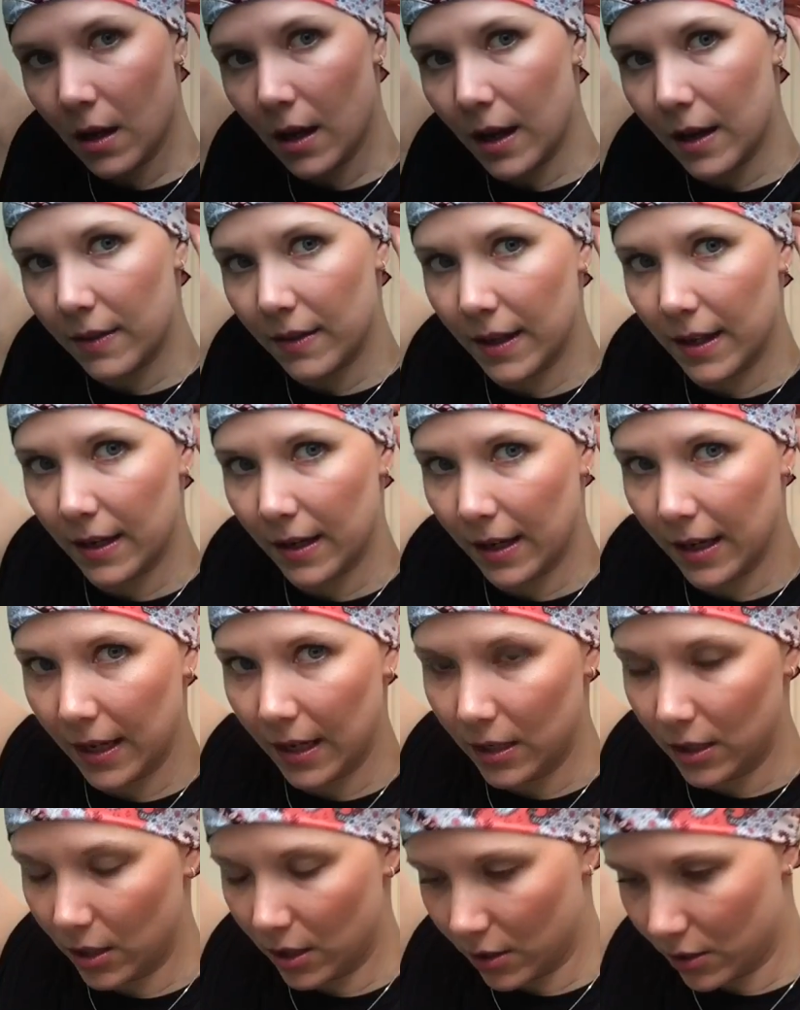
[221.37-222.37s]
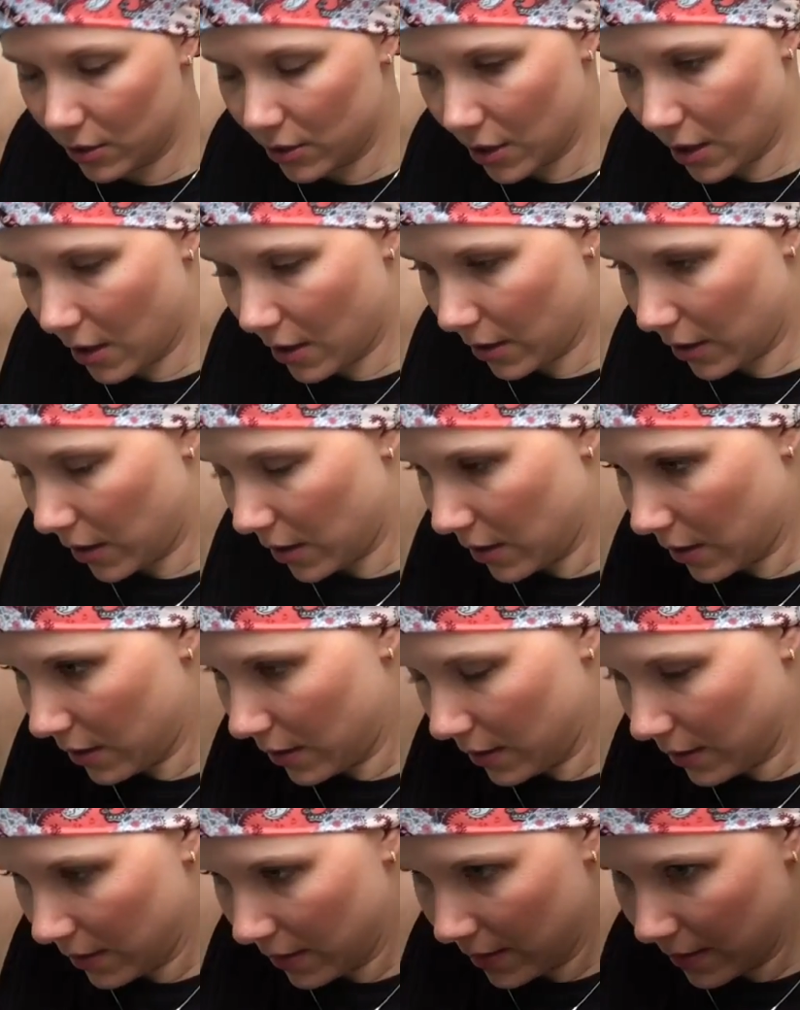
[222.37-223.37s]
and then again you can tuck
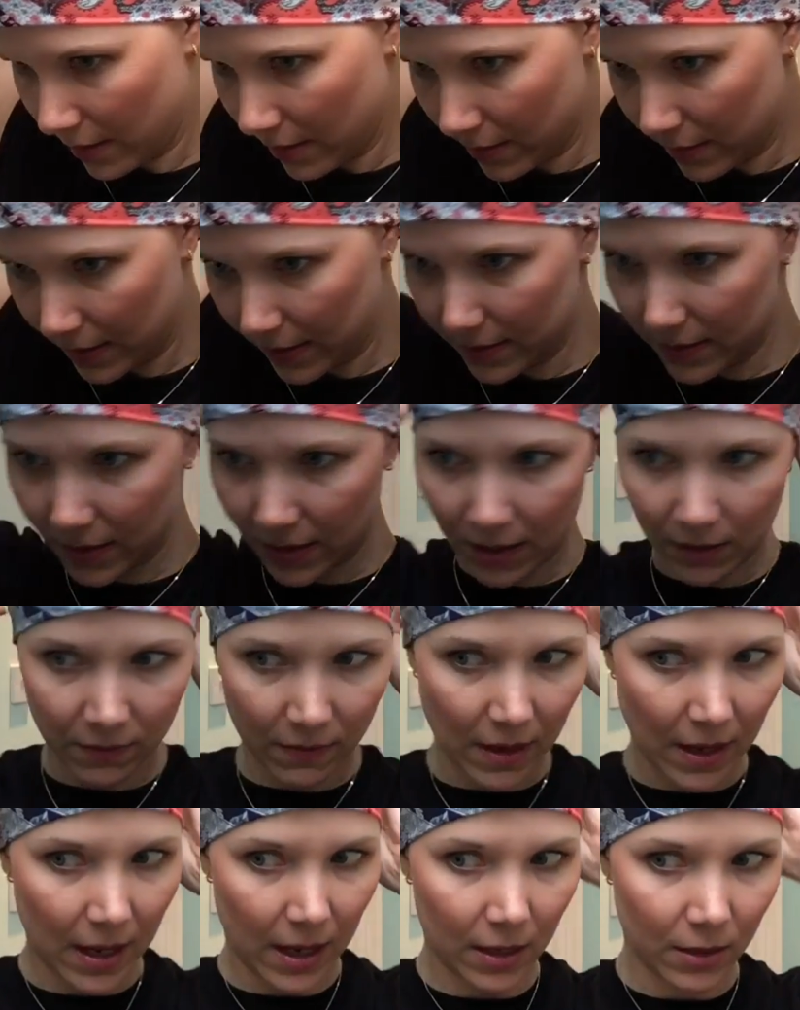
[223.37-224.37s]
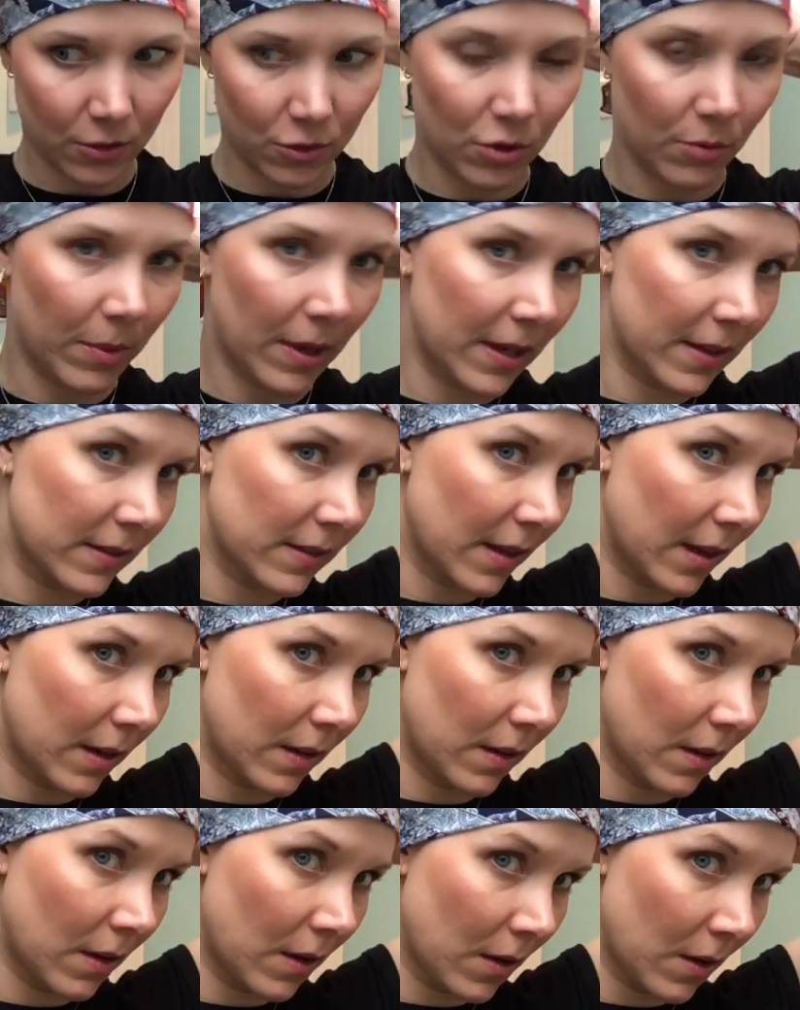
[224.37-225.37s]
these kind of extra bits
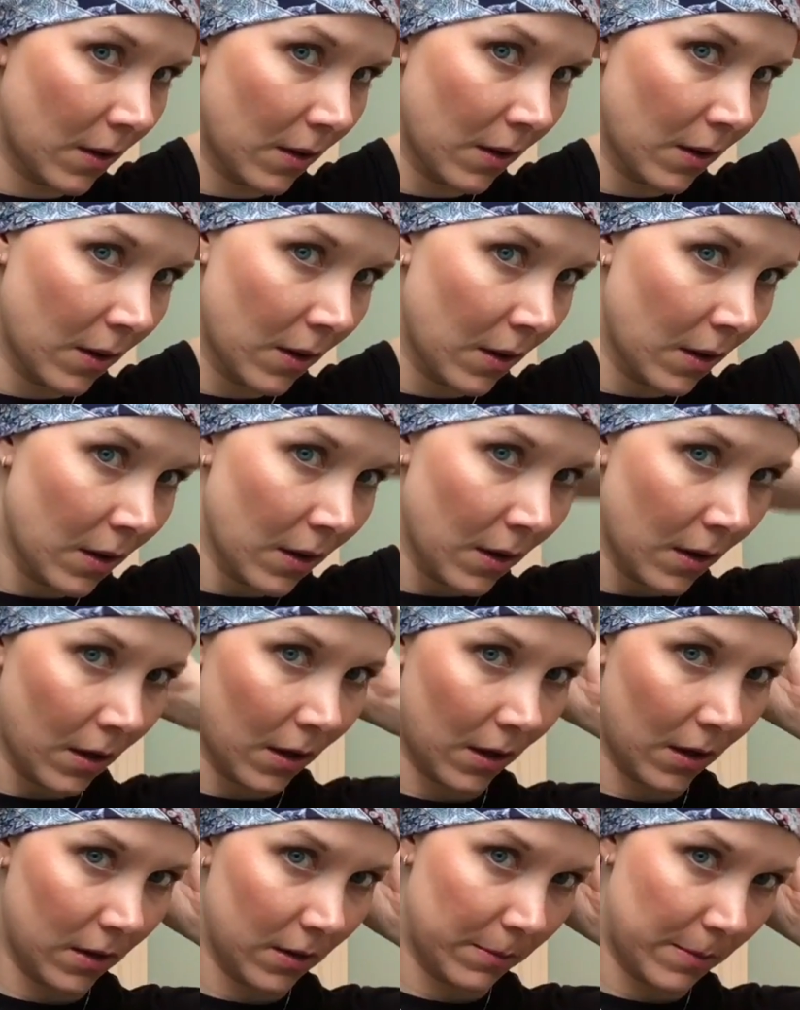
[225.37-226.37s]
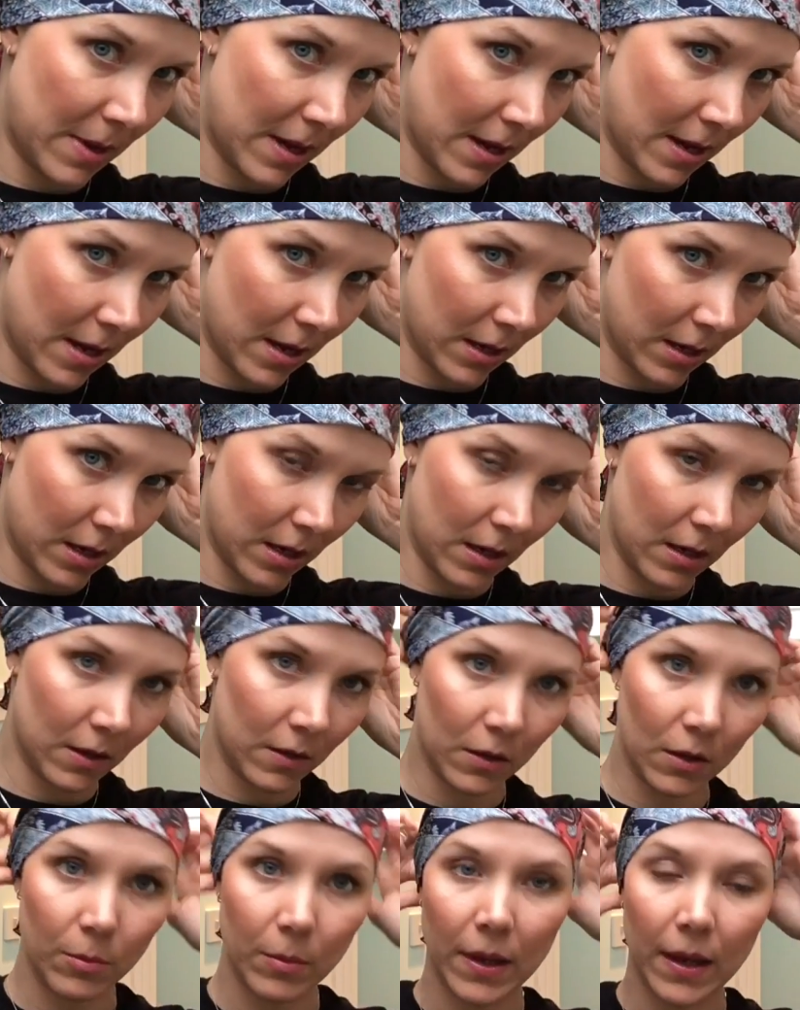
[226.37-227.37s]
in at the back
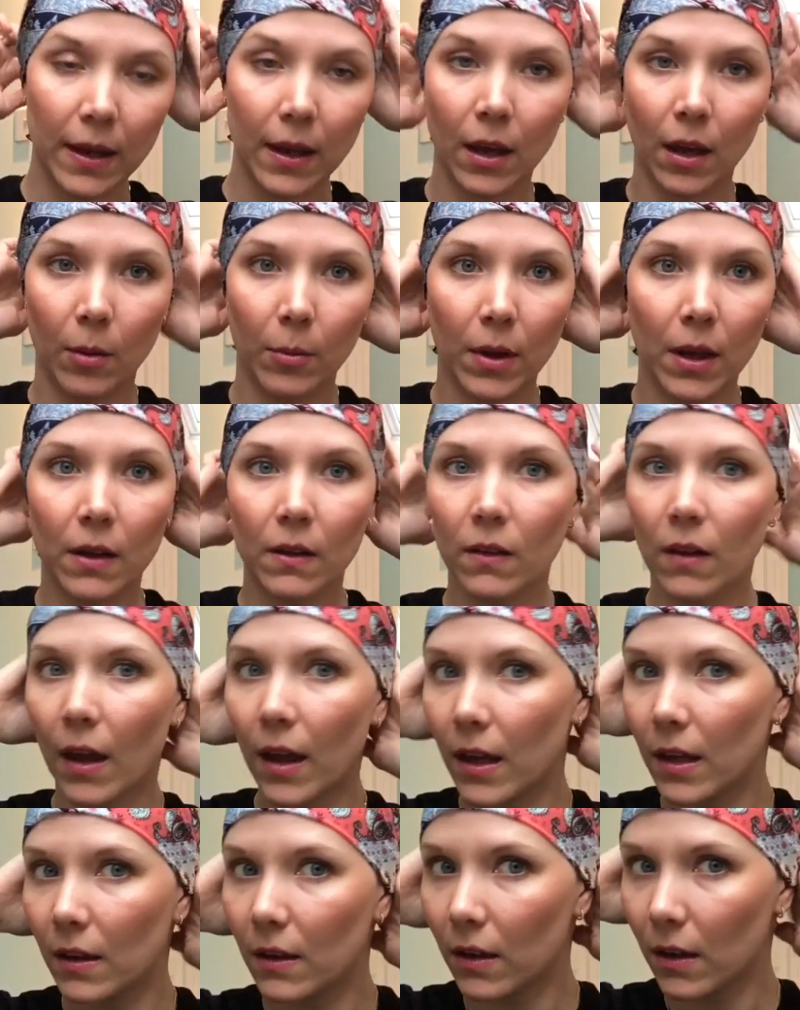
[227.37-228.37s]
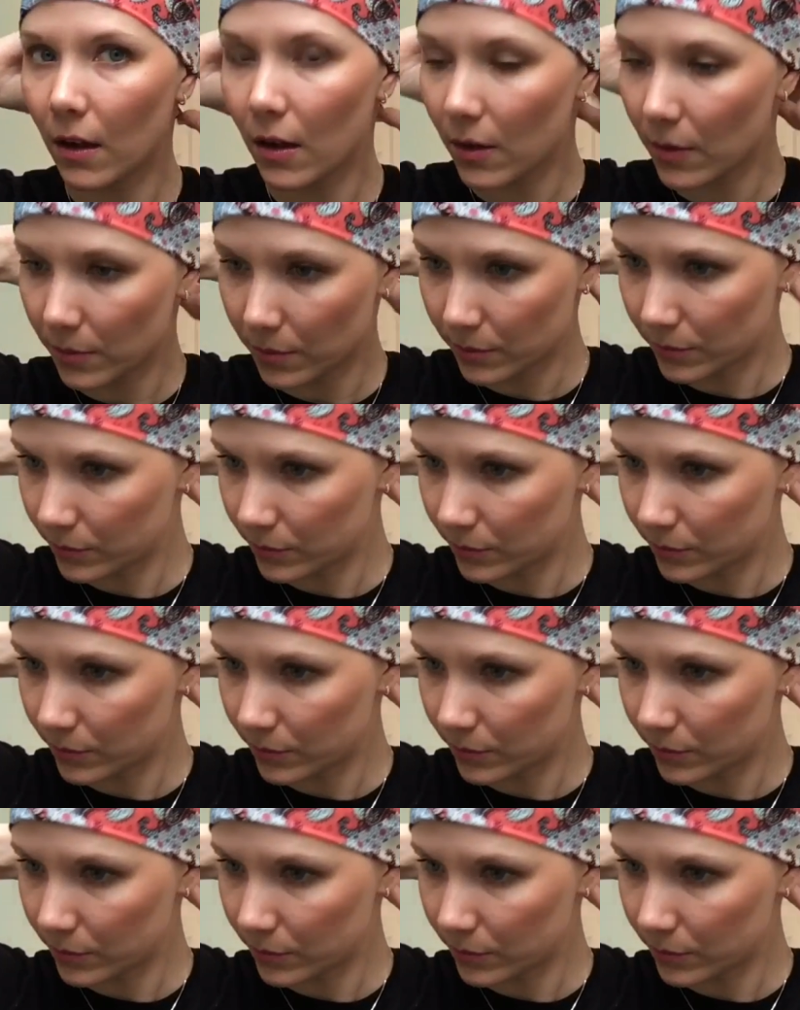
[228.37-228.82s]
to make it a bit tidier.